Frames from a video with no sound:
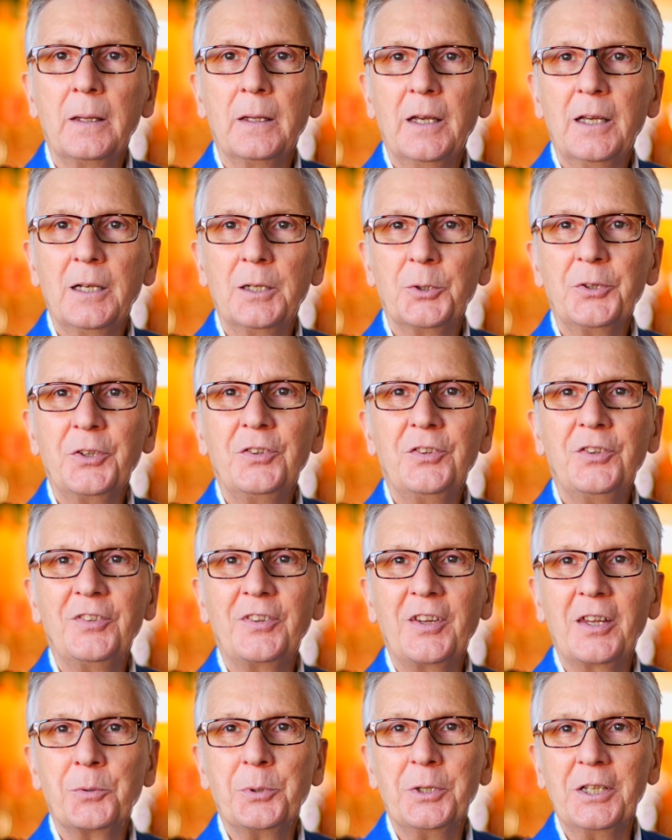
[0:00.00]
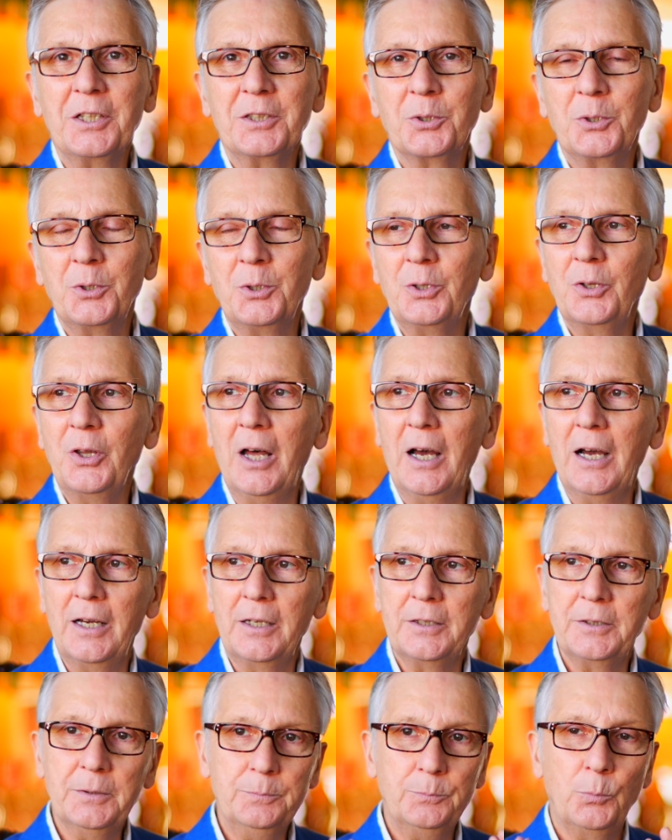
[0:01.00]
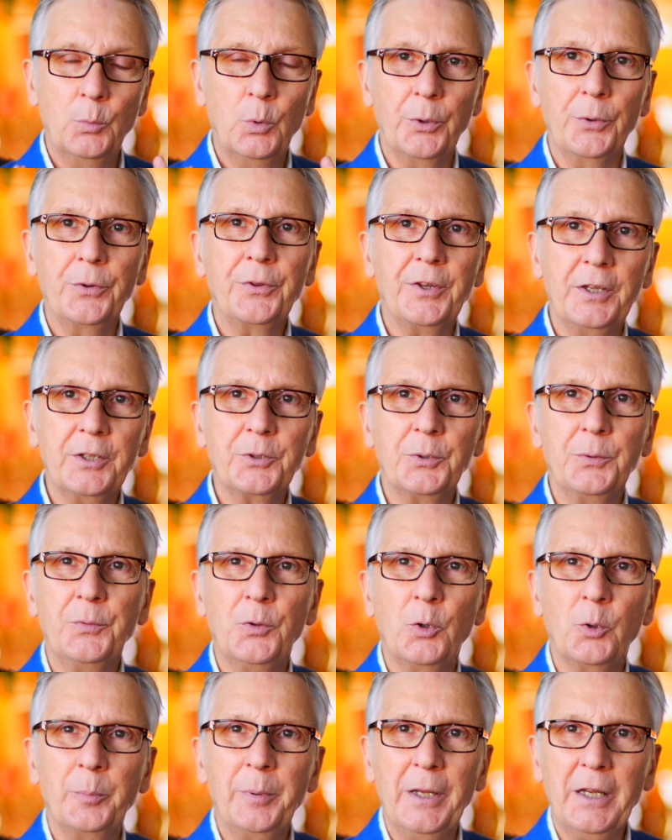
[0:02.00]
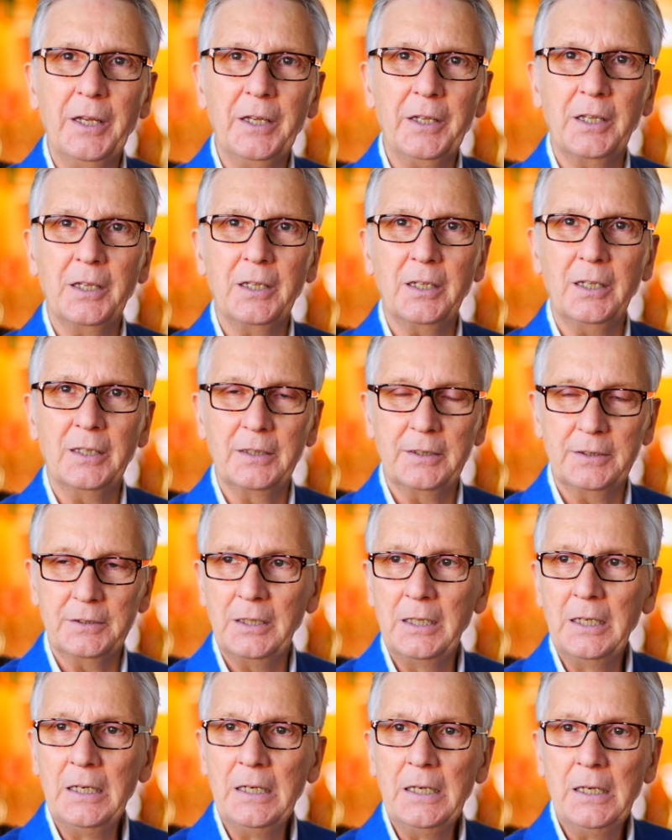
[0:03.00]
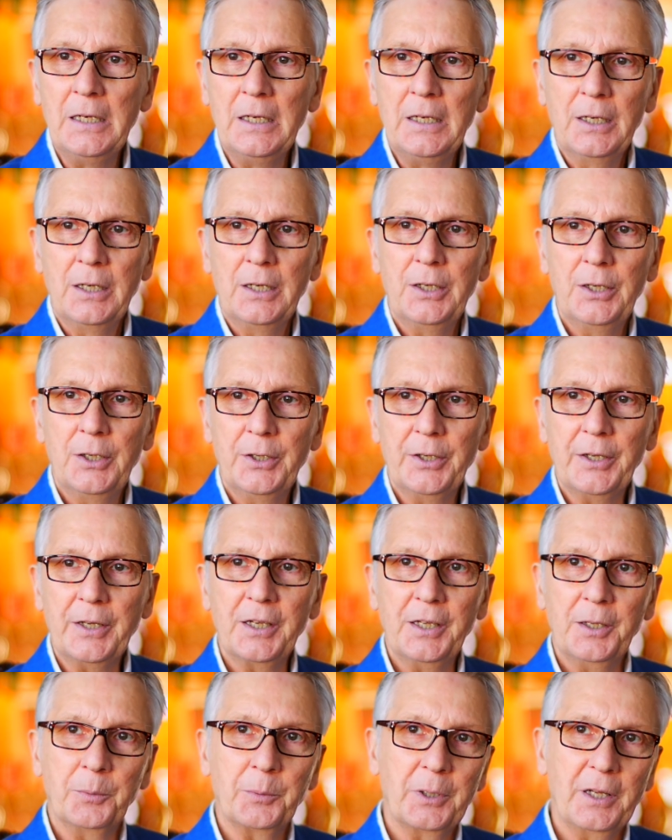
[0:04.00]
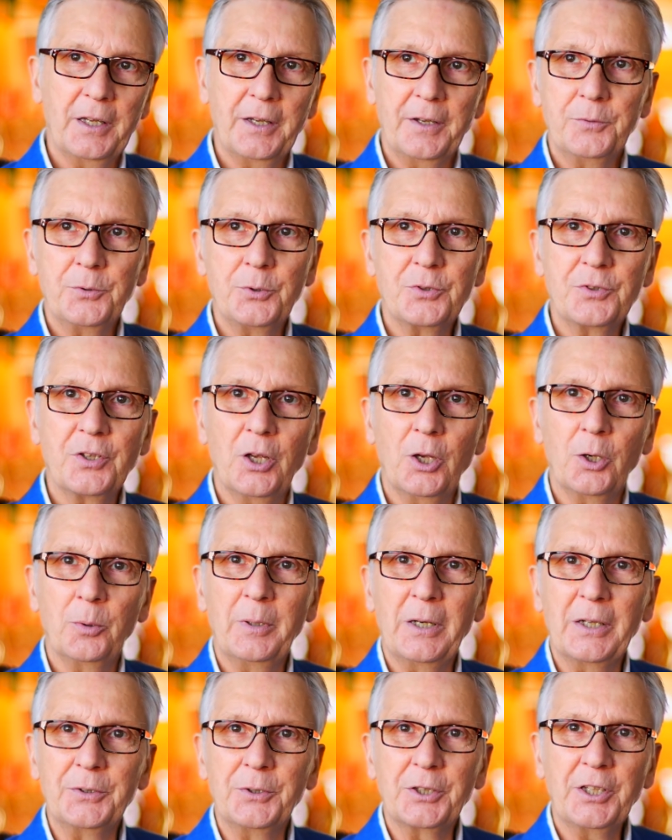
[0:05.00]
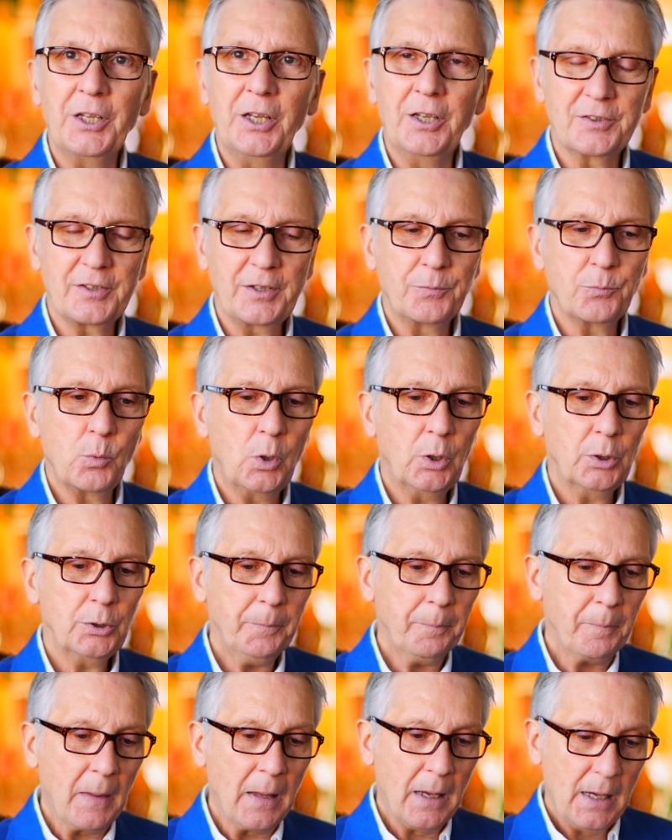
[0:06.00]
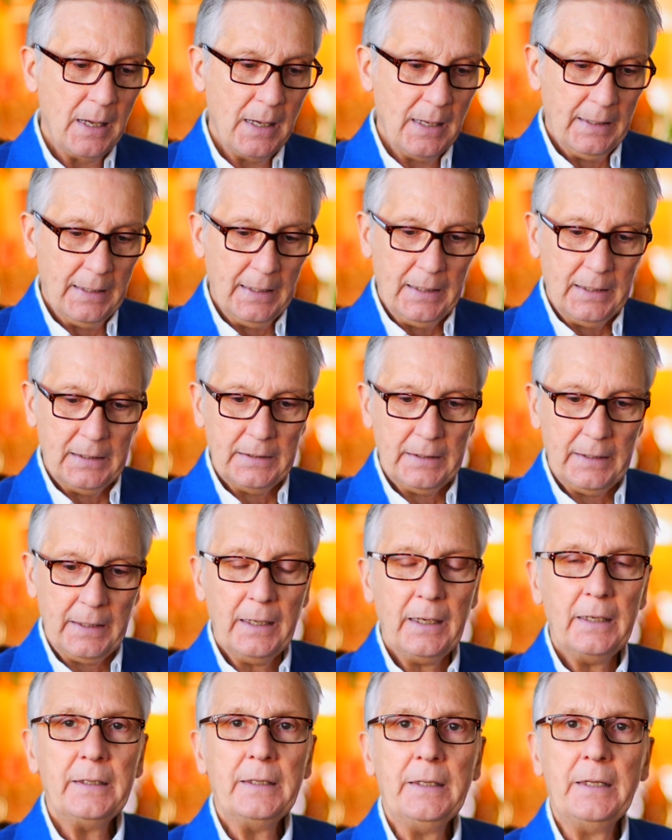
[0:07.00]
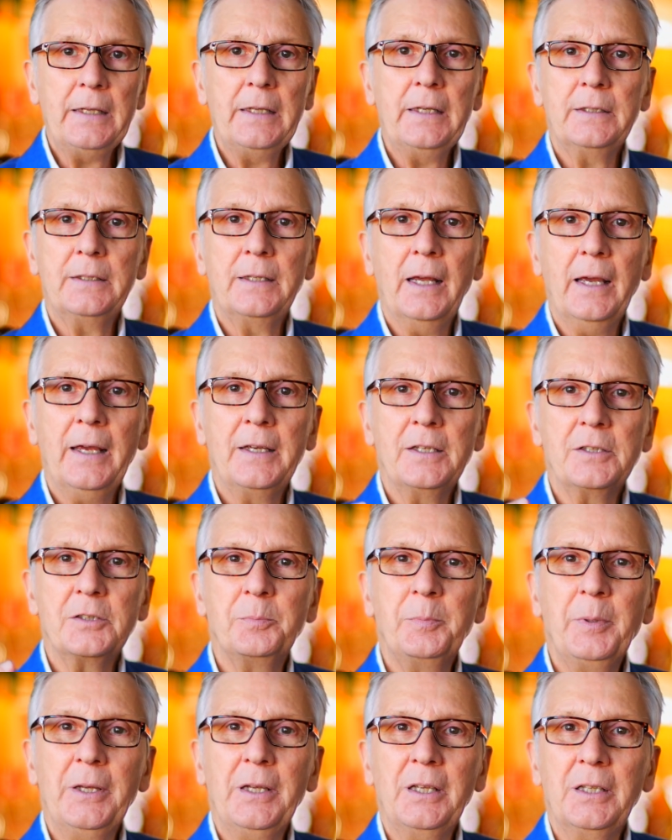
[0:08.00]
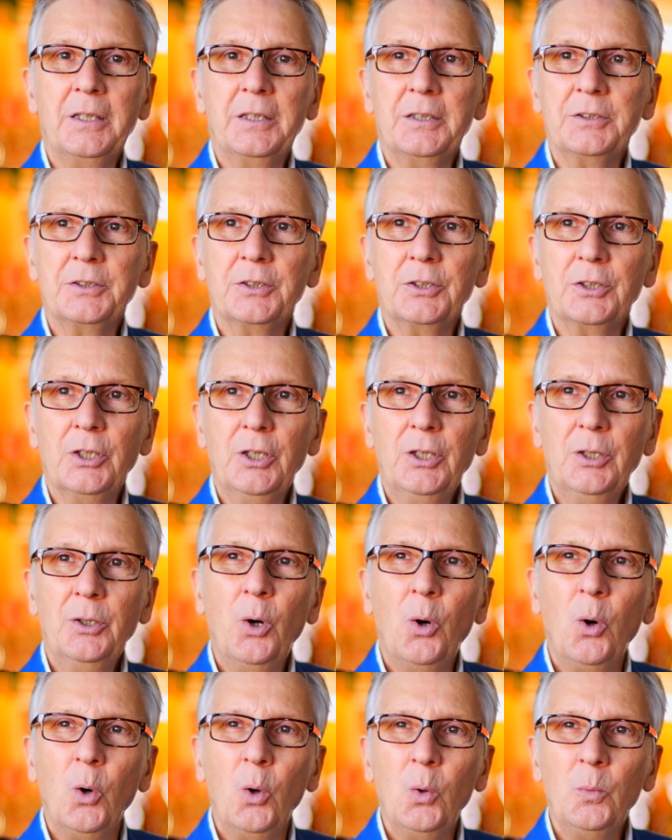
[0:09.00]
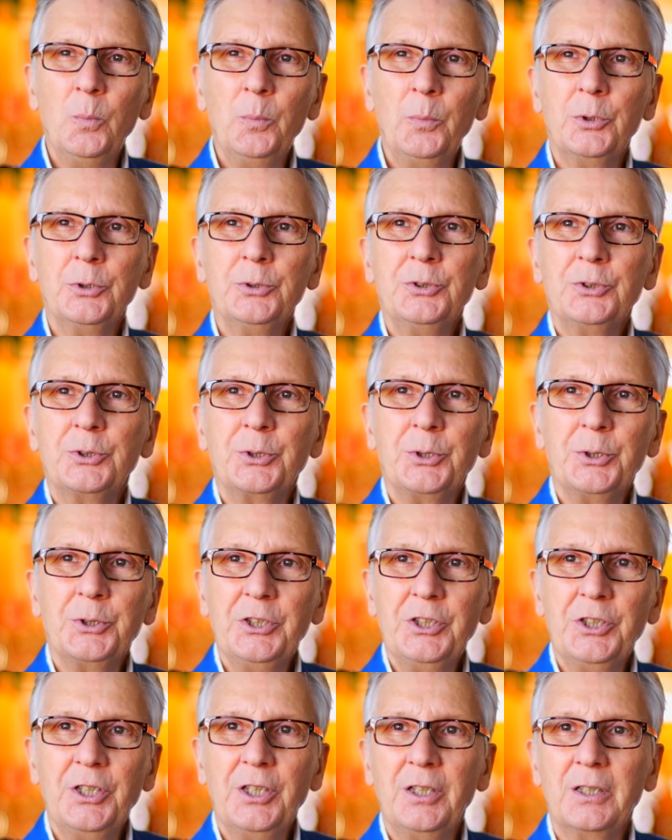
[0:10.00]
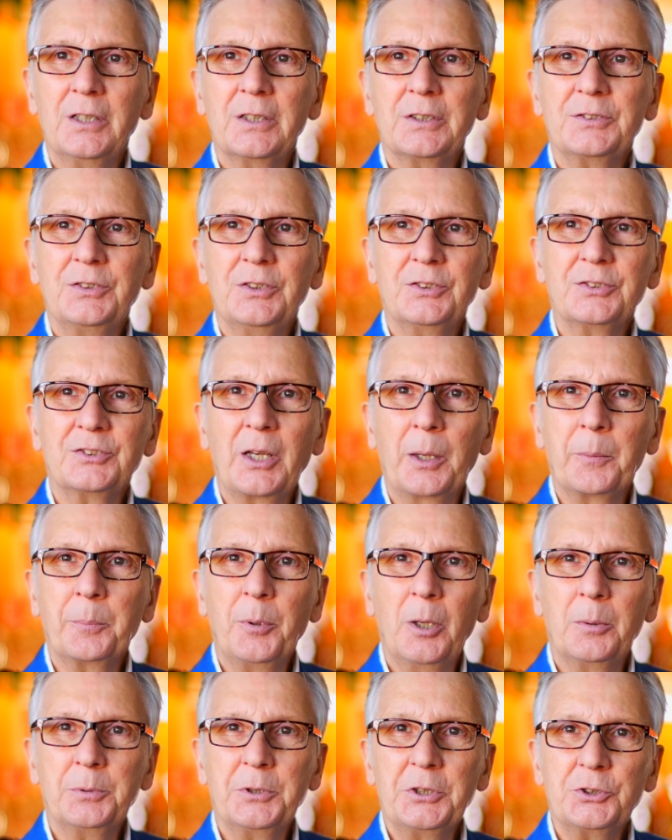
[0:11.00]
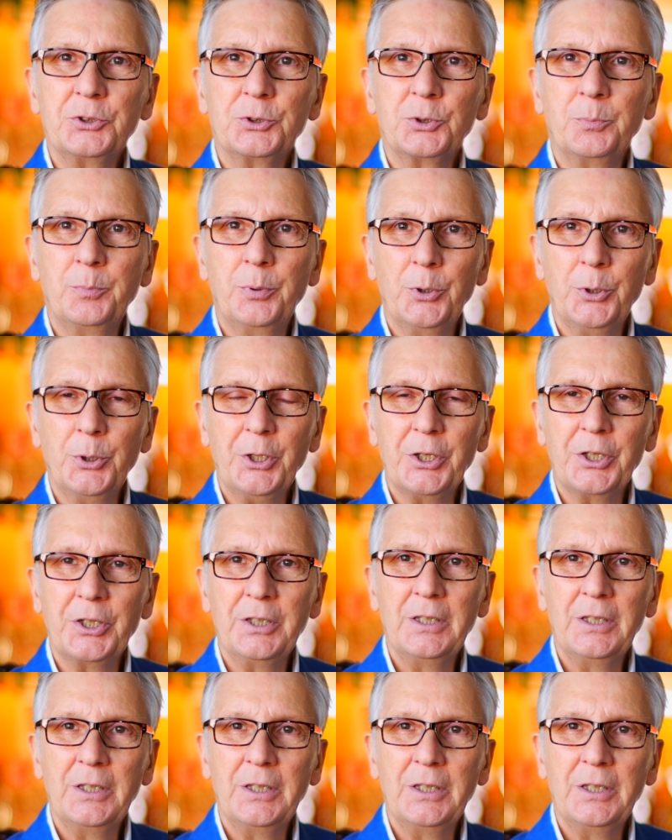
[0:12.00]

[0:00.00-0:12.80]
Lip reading: Hello, this is Rekindled. I want to thank you for being here and hearing what I have to say about The Kings Have Won. It has been almost a year since I published the book,